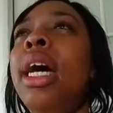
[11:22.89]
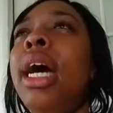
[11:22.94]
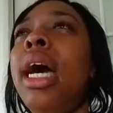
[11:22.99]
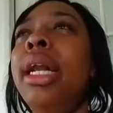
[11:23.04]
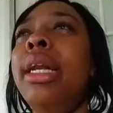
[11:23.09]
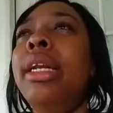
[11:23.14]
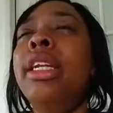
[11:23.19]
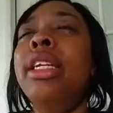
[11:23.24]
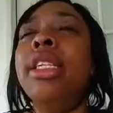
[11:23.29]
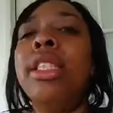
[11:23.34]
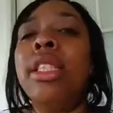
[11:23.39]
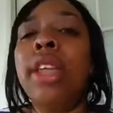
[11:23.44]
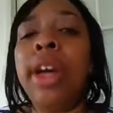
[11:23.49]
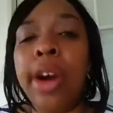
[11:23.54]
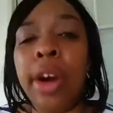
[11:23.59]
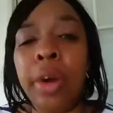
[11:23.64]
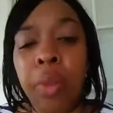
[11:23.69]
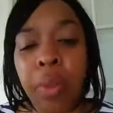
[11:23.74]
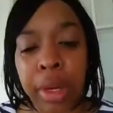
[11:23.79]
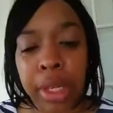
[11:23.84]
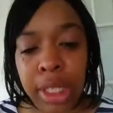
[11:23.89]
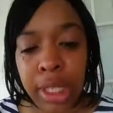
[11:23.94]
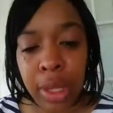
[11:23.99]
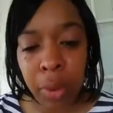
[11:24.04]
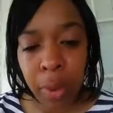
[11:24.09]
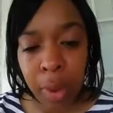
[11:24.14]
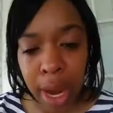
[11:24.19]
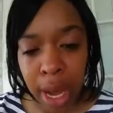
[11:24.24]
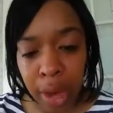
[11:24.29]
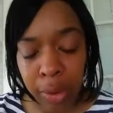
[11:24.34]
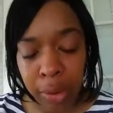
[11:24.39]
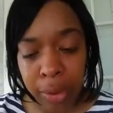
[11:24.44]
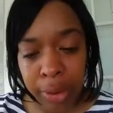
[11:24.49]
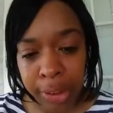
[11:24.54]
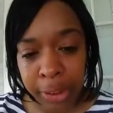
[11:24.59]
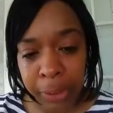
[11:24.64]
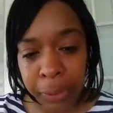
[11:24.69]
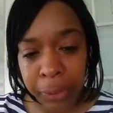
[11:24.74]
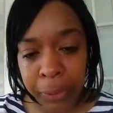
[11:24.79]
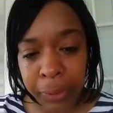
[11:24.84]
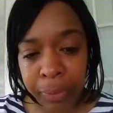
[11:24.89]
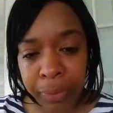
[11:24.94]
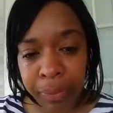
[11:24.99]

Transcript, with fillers: and discern what's around you.